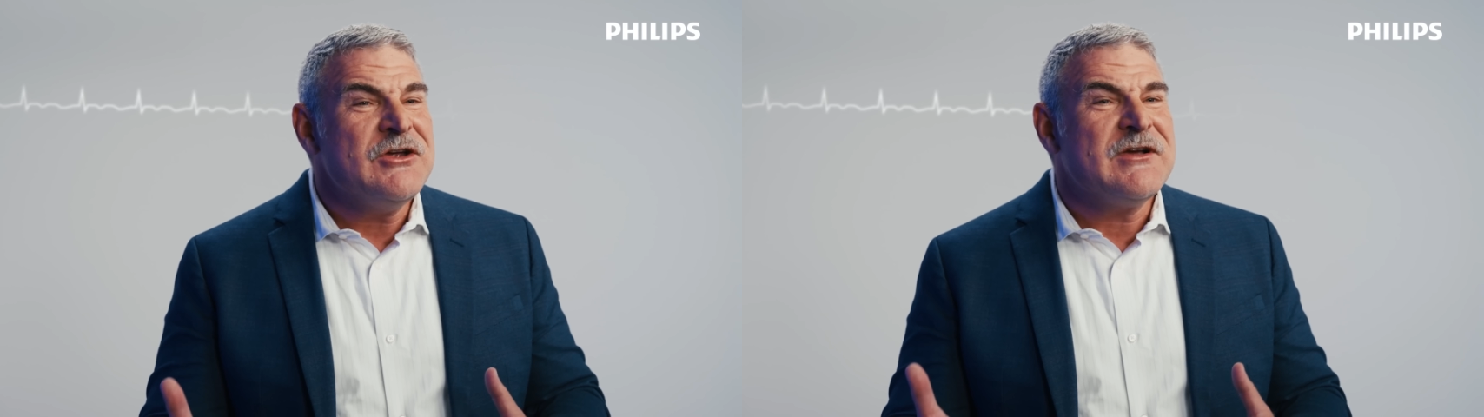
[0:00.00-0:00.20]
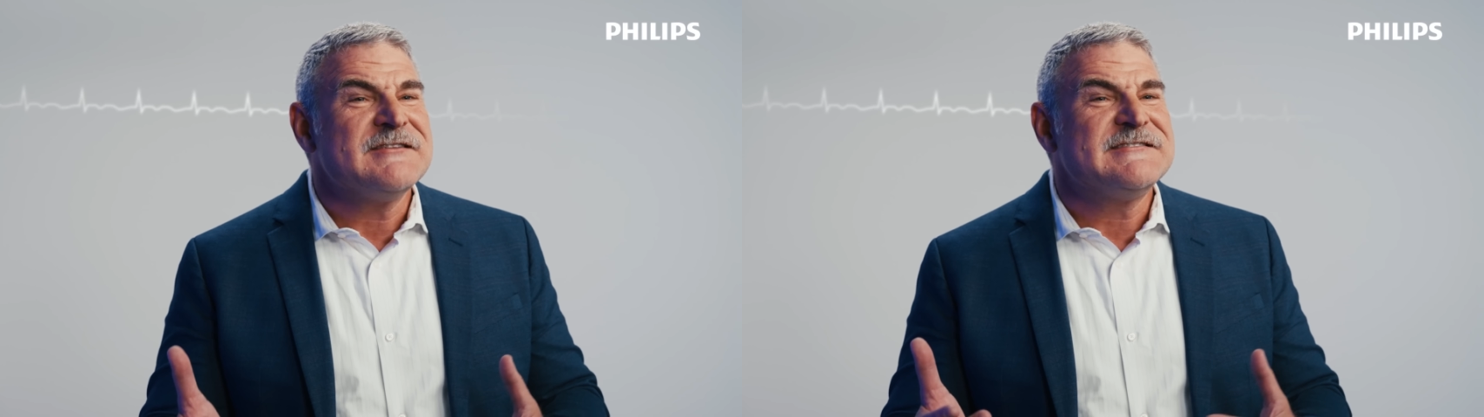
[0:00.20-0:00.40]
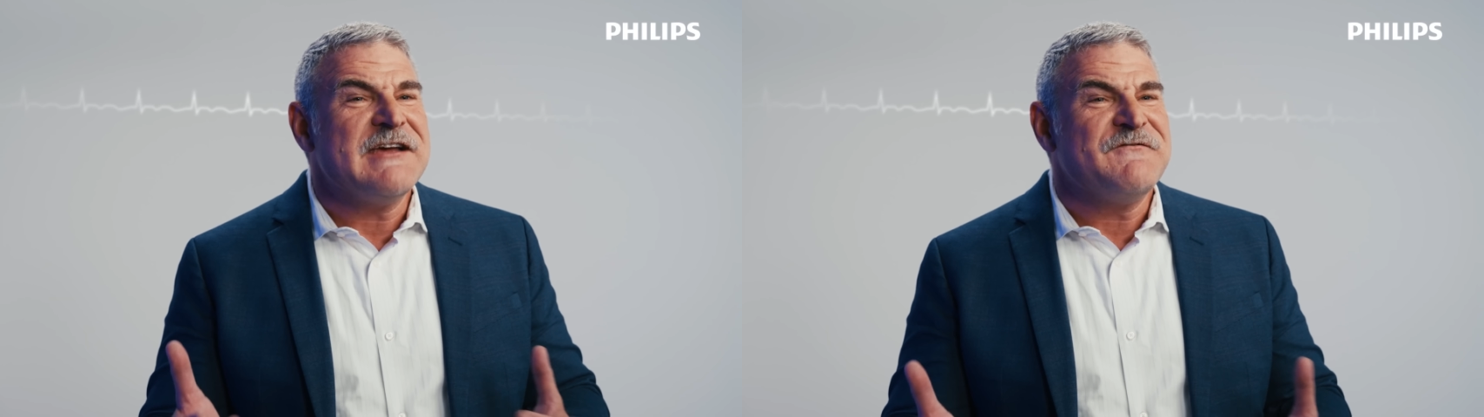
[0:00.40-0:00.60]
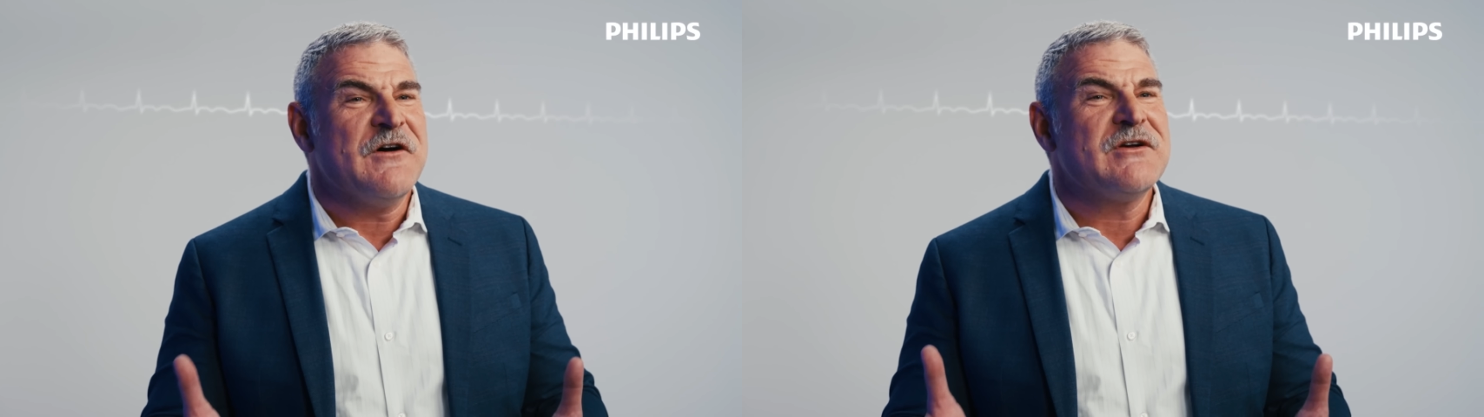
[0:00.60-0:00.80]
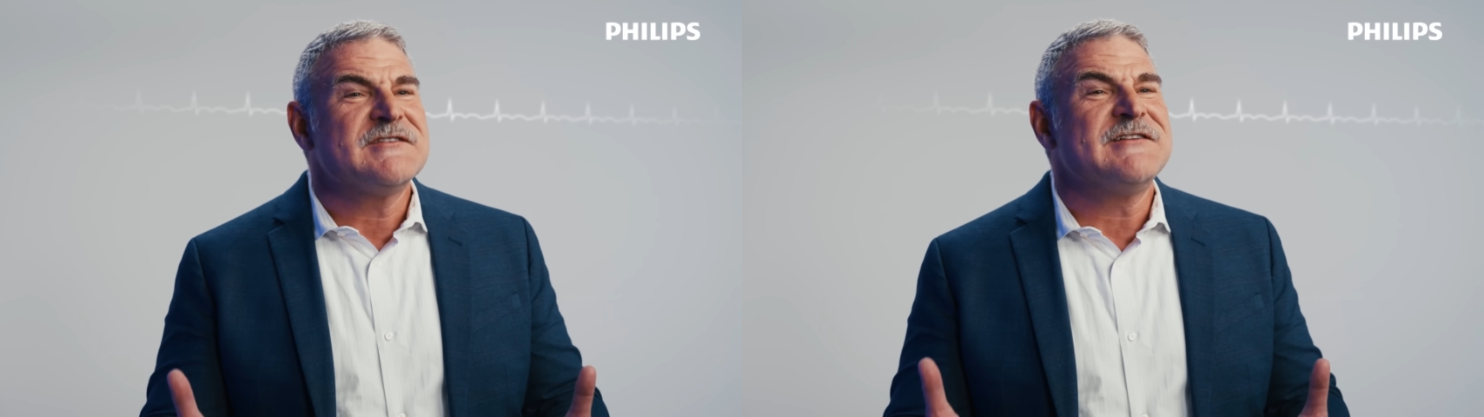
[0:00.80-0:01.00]
you can stay
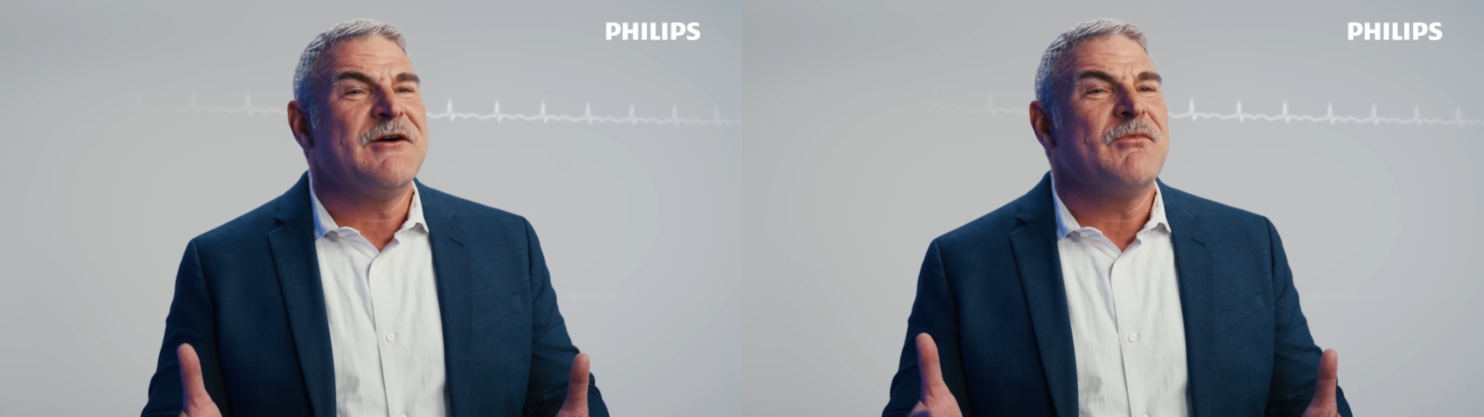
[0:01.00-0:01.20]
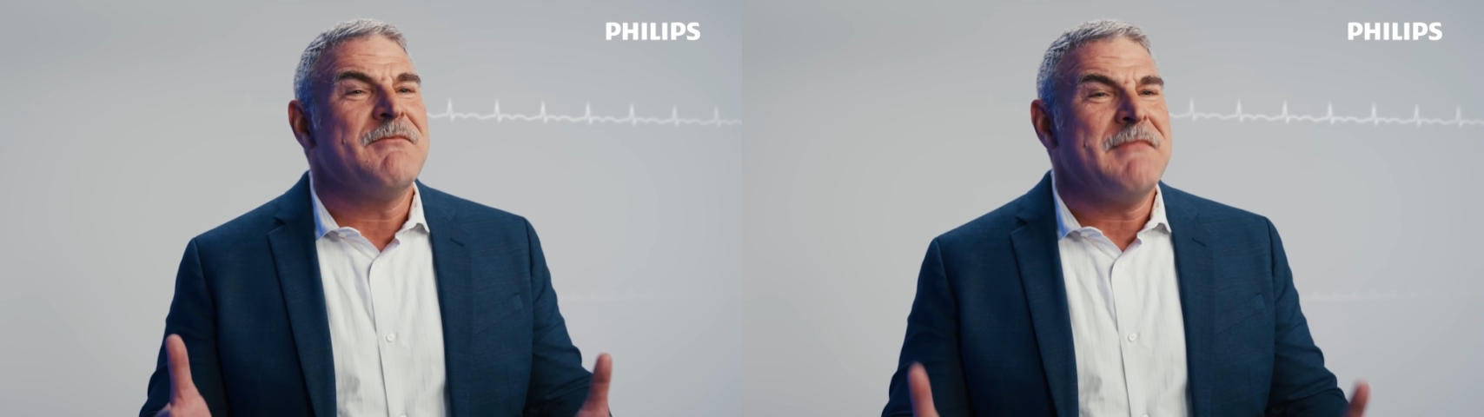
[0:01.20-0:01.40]
focused on what